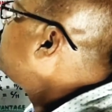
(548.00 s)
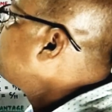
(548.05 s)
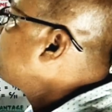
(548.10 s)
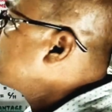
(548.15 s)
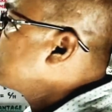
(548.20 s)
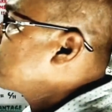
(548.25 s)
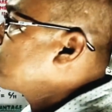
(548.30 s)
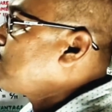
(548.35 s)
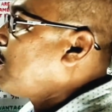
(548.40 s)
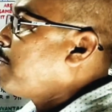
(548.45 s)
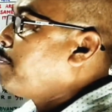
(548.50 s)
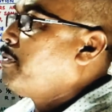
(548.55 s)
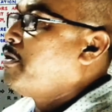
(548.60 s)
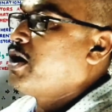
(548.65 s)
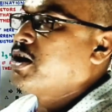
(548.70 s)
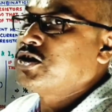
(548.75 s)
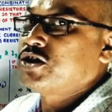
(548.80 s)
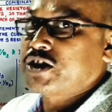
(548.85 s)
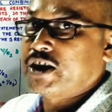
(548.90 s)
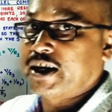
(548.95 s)
stop
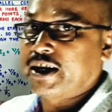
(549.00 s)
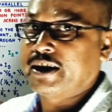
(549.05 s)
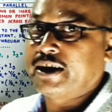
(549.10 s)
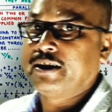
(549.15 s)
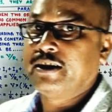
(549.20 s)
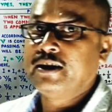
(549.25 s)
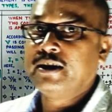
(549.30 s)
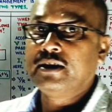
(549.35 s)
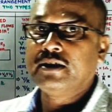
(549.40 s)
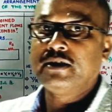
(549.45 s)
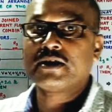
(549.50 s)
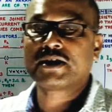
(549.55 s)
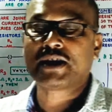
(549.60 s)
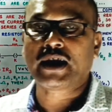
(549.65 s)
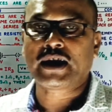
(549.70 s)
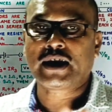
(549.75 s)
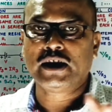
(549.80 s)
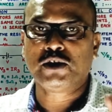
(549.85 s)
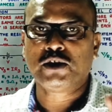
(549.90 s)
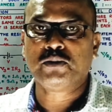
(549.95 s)
functioning. The
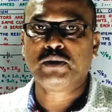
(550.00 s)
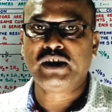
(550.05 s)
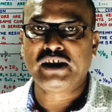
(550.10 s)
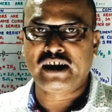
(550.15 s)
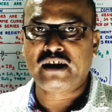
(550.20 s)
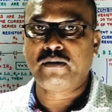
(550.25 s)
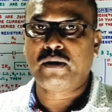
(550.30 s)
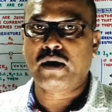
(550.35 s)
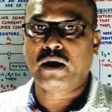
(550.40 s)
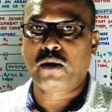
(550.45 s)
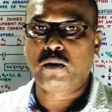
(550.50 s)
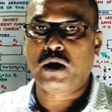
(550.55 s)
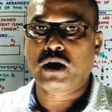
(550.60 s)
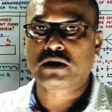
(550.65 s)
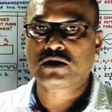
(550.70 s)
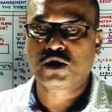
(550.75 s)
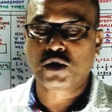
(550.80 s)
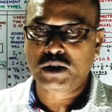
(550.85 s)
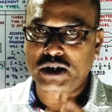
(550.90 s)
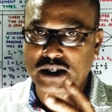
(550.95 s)
circuit will never work.
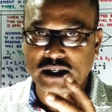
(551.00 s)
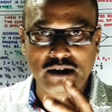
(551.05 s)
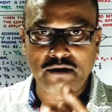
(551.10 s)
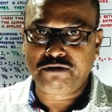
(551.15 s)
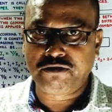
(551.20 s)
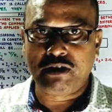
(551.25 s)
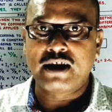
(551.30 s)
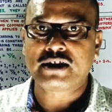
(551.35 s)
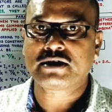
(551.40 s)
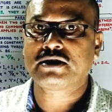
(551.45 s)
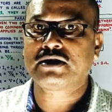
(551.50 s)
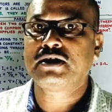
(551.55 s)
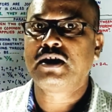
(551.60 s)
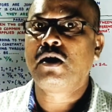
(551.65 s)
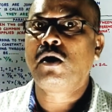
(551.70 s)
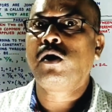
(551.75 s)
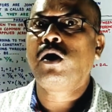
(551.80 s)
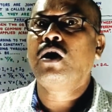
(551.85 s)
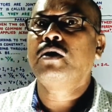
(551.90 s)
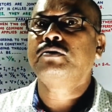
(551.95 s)
So this is the first
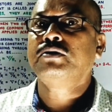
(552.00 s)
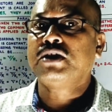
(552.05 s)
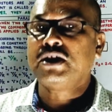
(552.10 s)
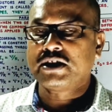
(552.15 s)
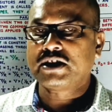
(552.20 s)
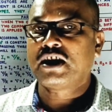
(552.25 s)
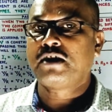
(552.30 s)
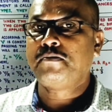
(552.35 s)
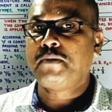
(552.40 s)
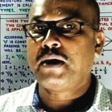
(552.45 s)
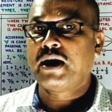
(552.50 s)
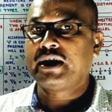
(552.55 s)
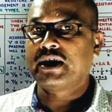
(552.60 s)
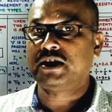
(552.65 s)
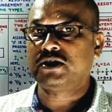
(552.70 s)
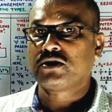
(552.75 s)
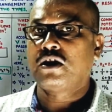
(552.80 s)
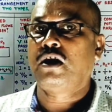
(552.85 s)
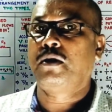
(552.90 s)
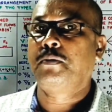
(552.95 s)

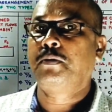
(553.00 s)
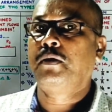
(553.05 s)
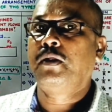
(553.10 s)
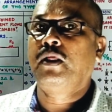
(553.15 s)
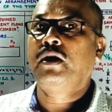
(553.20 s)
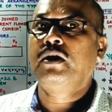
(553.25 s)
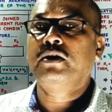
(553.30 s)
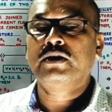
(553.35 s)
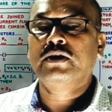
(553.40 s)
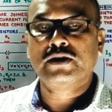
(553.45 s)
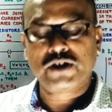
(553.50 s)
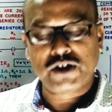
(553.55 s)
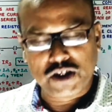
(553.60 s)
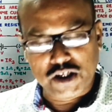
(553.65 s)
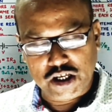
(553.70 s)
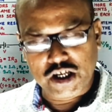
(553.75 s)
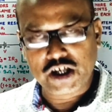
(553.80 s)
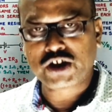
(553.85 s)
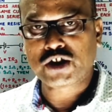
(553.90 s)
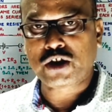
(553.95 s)
disadvantage of
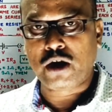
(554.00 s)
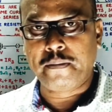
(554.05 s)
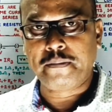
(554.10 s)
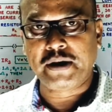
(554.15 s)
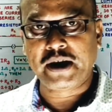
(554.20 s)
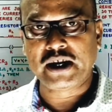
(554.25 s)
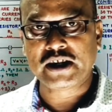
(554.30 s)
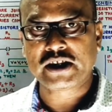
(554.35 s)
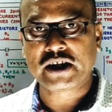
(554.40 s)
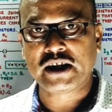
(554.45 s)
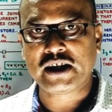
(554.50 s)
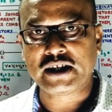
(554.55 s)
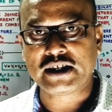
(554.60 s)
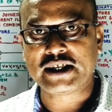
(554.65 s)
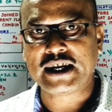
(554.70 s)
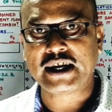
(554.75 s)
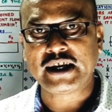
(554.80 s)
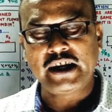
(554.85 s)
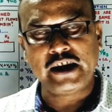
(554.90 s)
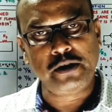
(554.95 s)
series combination, is
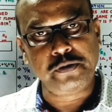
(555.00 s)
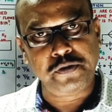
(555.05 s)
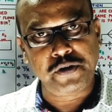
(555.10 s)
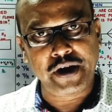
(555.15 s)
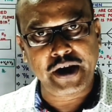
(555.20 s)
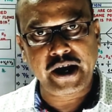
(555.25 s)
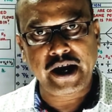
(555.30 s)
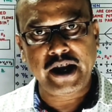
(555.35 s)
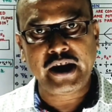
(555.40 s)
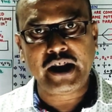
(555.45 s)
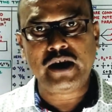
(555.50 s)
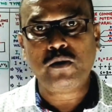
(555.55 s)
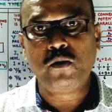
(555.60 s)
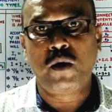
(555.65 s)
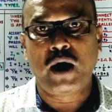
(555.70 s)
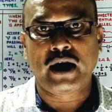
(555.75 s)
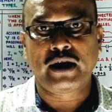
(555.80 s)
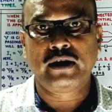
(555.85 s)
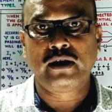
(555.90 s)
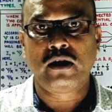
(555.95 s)
that if any
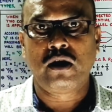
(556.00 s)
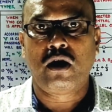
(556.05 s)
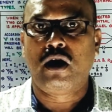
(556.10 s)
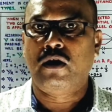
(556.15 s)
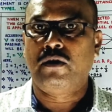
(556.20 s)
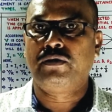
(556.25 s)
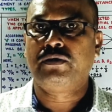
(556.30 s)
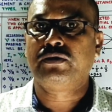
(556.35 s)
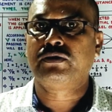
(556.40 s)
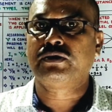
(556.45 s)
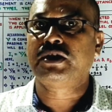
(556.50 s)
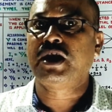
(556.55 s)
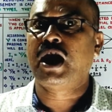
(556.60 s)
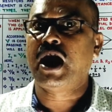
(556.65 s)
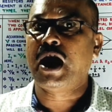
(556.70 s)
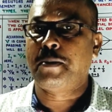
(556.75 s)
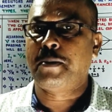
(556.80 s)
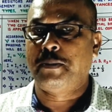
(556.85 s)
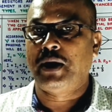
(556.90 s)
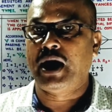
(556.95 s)
one of the
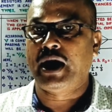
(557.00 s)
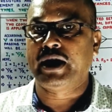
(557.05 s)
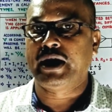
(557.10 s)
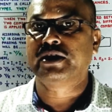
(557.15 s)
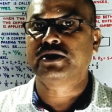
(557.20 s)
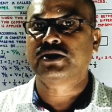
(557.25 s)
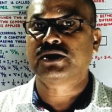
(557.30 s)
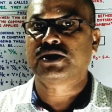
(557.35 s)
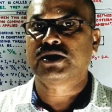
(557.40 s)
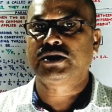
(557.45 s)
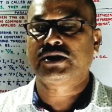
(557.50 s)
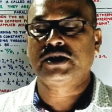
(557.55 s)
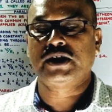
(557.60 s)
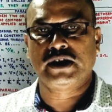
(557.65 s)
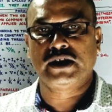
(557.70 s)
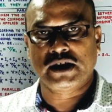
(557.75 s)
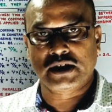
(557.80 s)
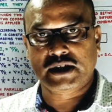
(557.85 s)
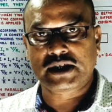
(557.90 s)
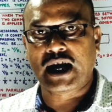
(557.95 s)
appliances in
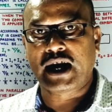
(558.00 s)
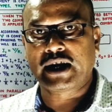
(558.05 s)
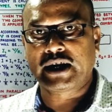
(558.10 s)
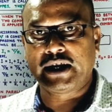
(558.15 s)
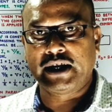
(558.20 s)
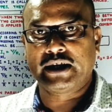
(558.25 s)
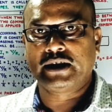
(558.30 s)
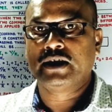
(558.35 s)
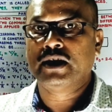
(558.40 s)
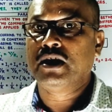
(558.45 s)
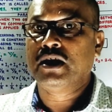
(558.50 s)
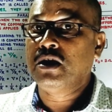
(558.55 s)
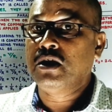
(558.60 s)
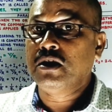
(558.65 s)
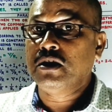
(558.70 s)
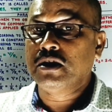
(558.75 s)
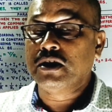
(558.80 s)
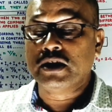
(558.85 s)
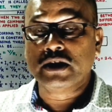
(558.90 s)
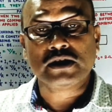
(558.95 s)
the circuit
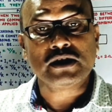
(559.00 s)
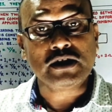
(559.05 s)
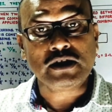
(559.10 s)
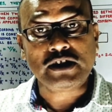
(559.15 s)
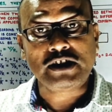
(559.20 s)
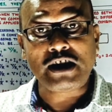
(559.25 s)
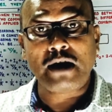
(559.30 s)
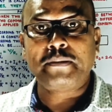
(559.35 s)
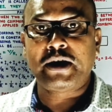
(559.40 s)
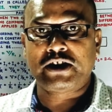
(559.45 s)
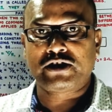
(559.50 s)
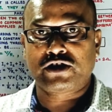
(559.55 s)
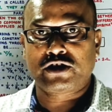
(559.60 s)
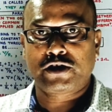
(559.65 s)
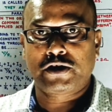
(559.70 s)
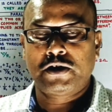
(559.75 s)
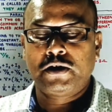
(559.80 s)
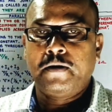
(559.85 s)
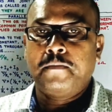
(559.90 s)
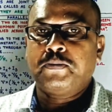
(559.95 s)
is
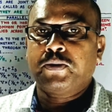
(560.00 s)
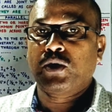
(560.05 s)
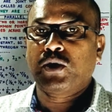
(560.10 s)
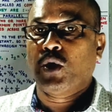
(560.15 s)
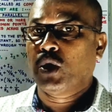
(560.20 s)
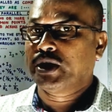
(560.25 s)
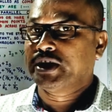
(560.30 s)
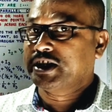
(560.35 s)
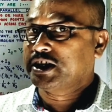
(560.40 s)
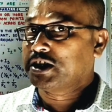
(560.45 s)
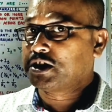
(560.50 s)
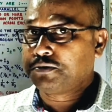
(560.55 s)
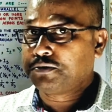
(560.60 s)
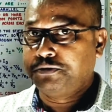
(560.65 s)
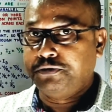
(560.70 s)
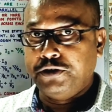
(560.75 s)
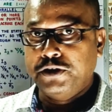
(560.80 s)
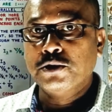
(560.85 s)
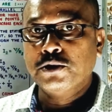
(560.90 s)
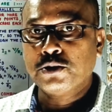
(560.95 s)
damaged or it is
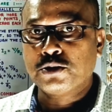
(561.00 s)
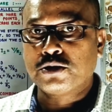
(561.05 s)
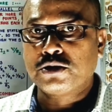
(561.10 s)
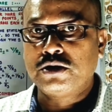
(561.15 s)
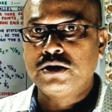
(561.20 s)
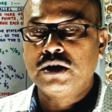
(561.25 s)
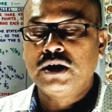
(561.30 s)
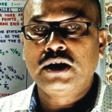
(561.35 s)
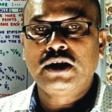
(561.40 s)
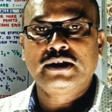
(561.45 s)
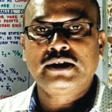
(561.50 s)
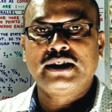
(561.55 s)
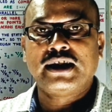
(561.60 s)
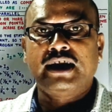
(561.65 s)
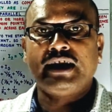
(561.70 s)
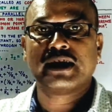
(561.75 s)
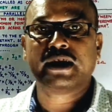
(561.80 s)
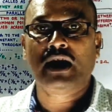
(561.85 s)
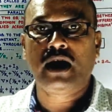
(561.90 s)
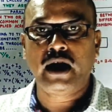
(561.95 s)
fused, then
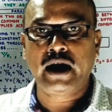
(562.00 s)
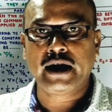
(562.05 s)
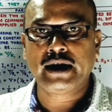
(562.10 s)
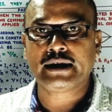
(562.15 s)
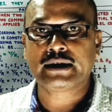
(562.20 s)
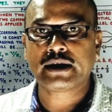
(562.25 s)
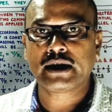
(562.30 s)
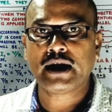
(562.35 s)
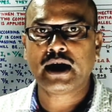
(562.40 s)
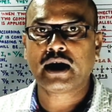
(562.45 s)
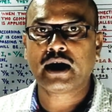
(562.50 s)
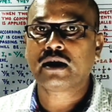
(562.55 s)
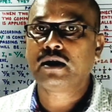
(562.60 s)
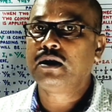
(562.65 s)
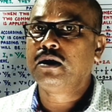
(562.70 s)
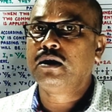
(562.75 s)
the entire